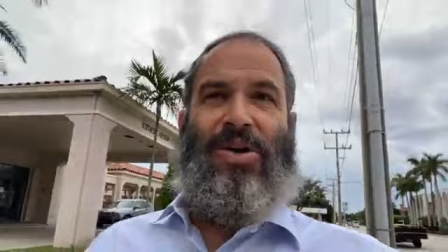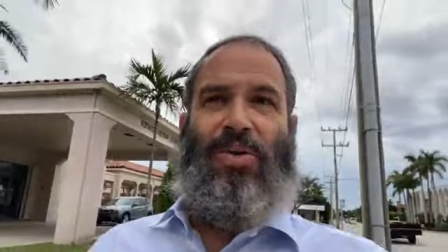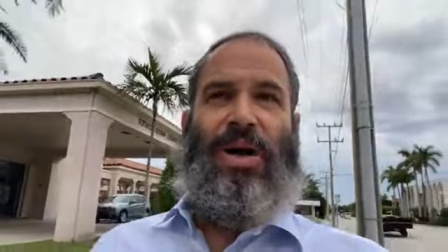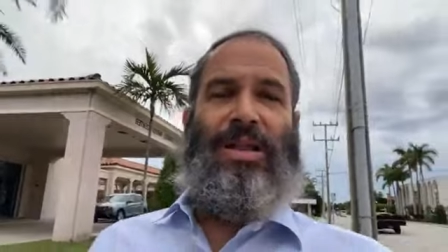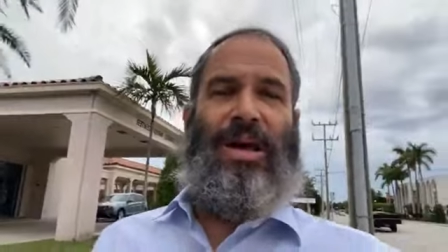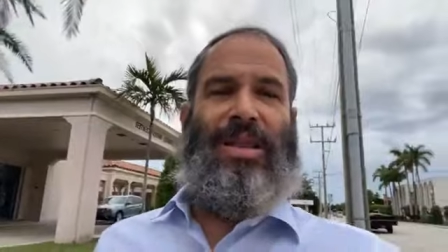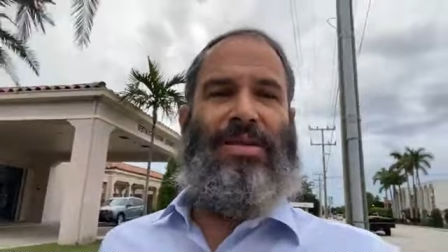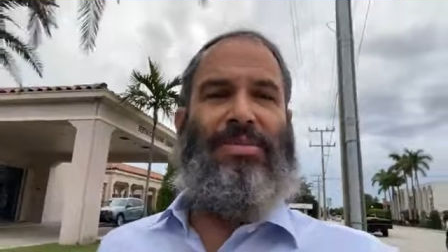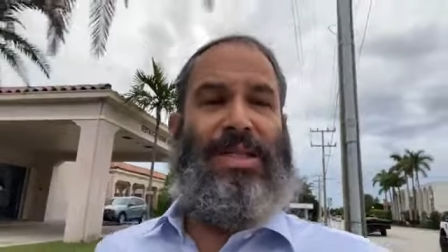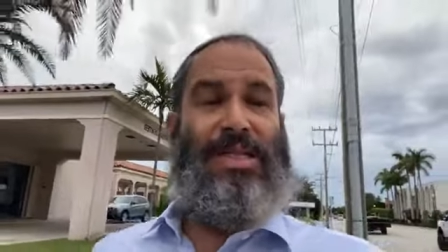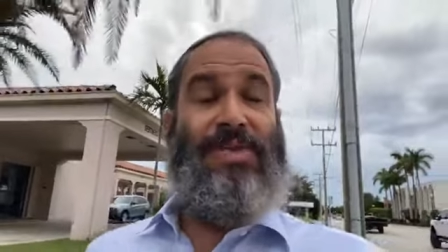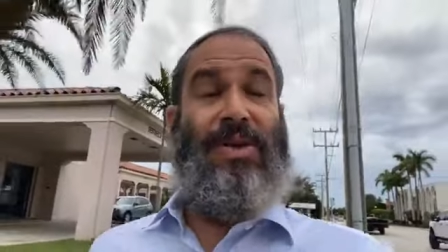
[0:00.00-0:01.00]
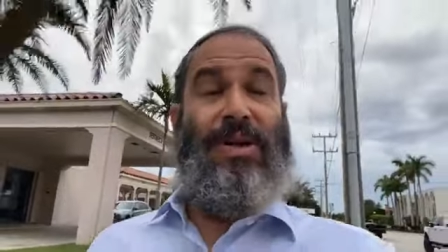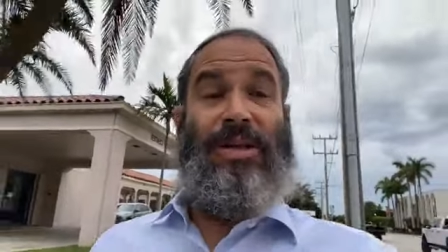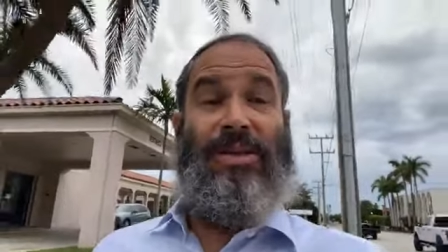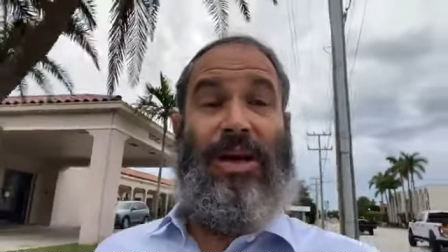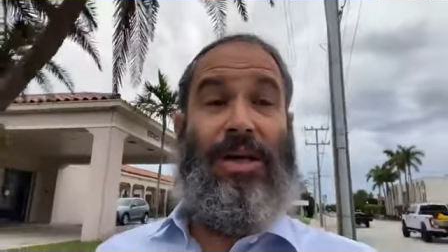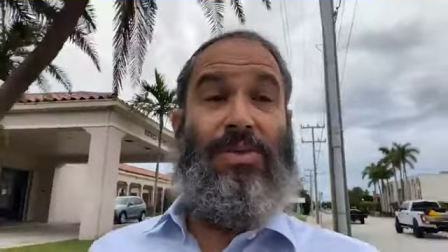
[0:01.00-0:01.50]
while other mitzvot
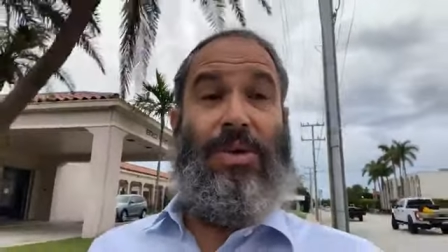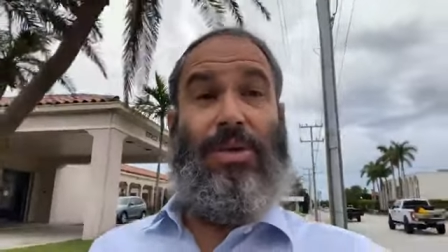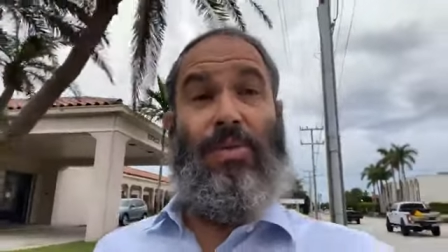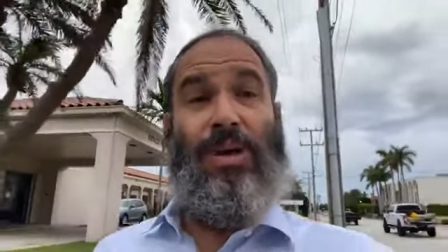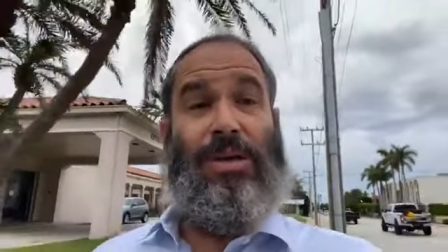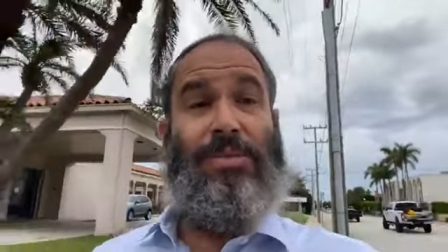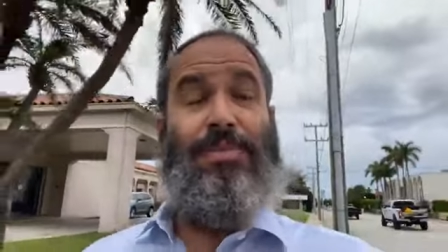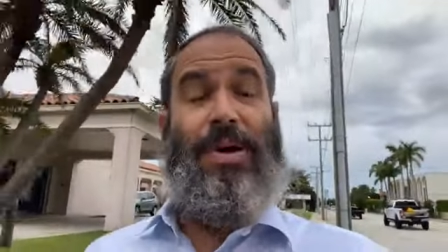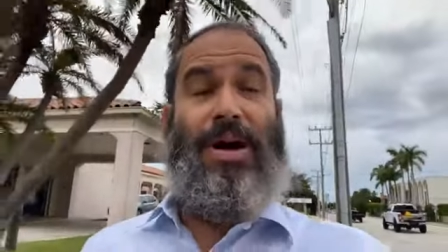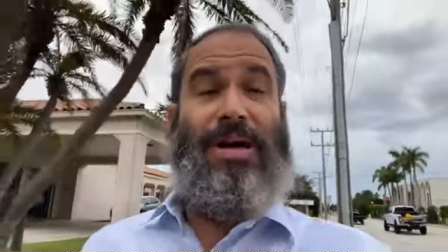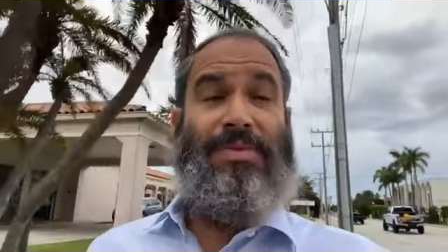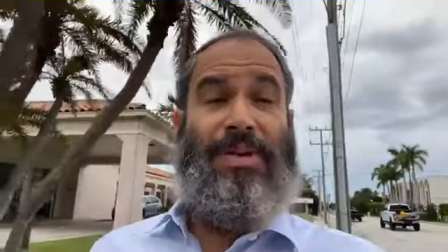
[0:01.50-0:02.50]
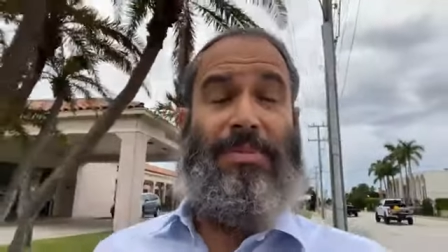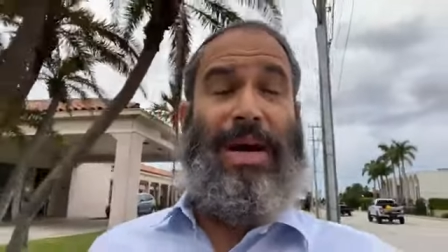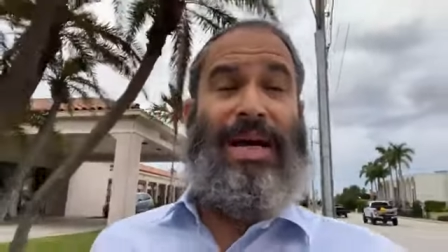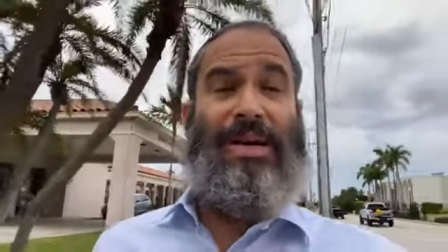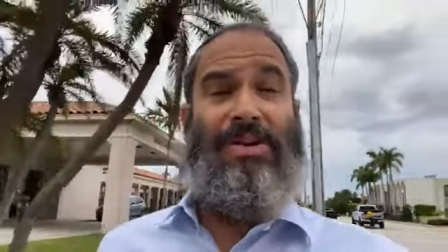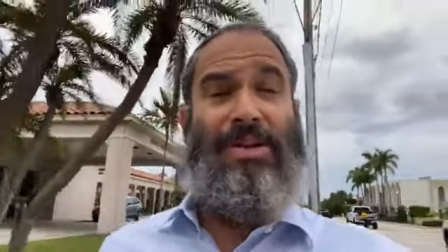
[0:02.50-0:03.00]
are done with one part of the
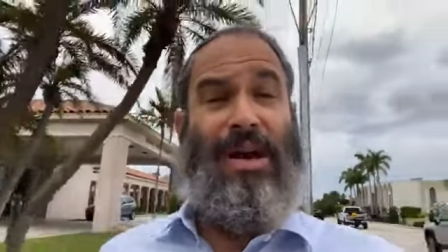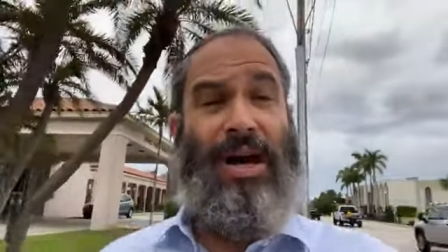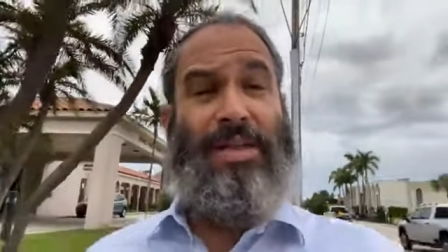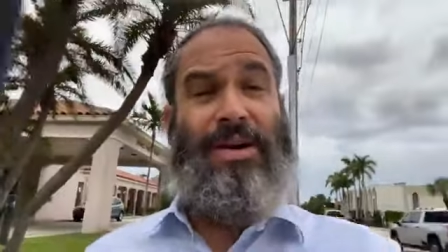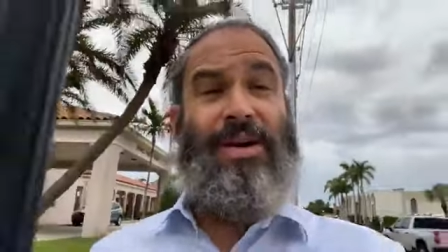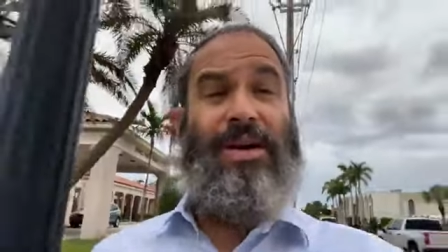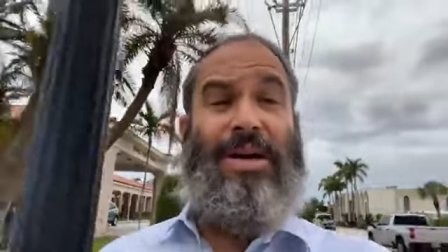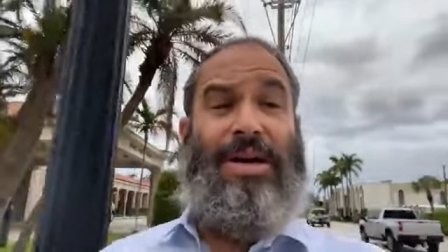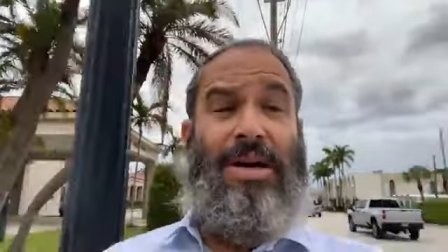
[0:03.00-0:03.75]
body or the other,